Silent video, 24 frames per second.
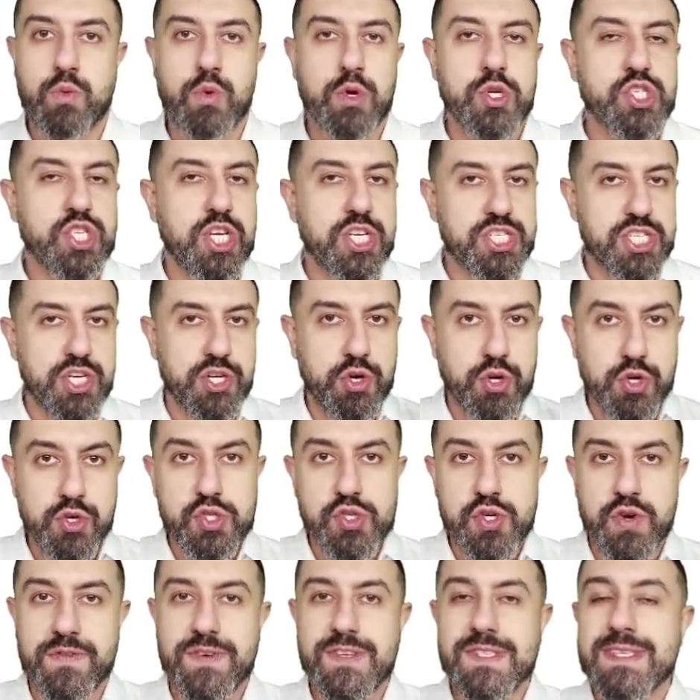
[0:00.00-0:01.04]
We're exchanging good or
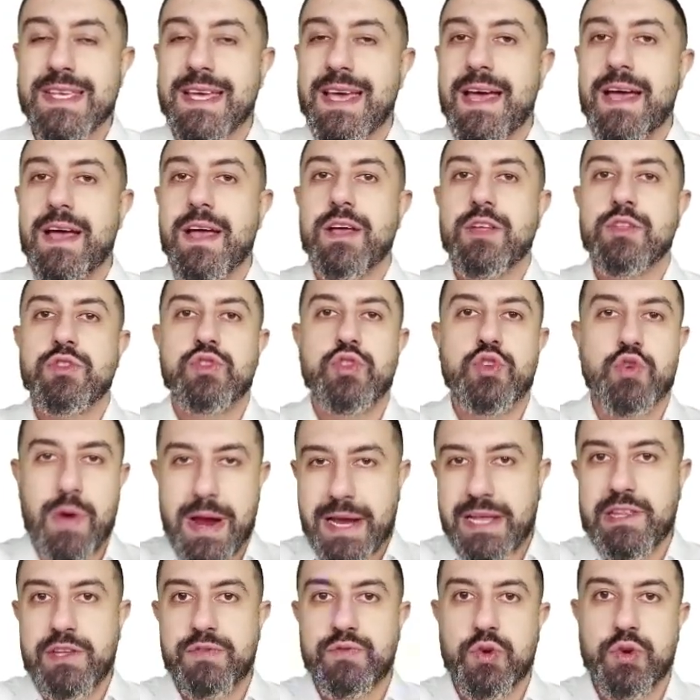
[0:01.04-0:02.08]
service
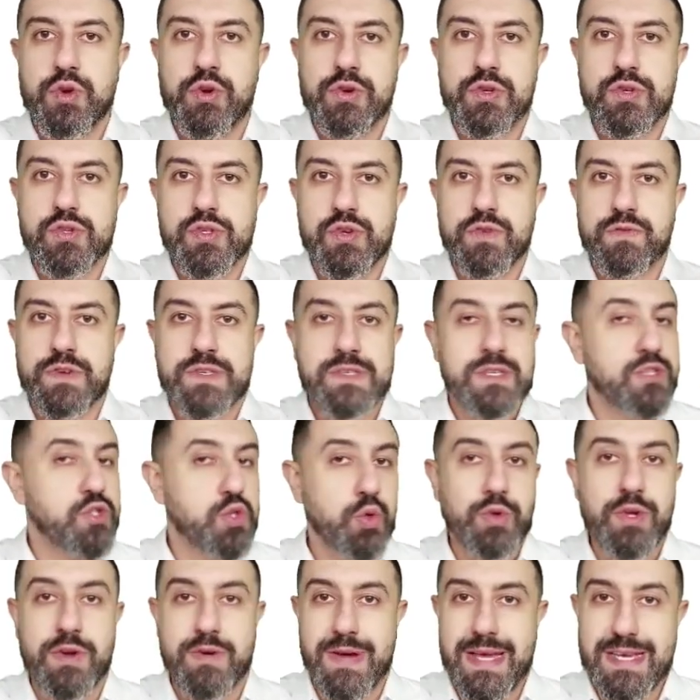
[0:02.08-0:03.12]
directly for good or service.
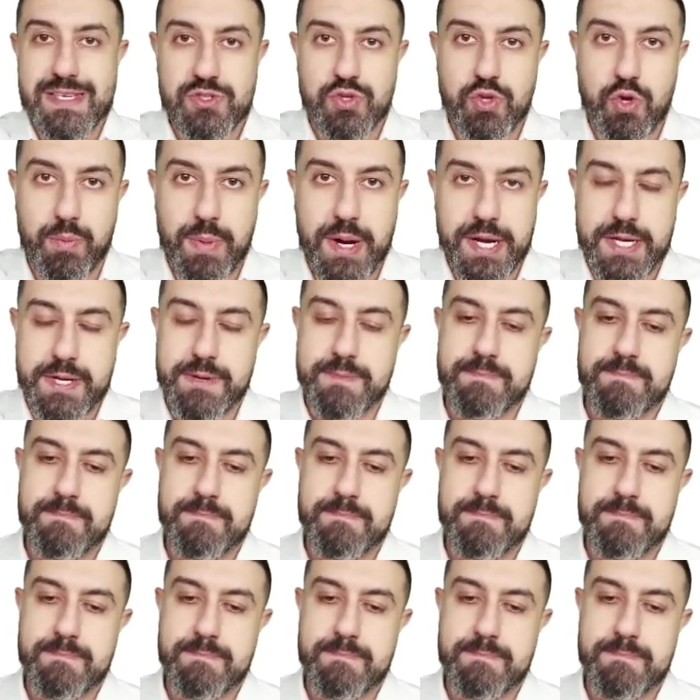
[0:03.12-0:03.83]
So there is no money.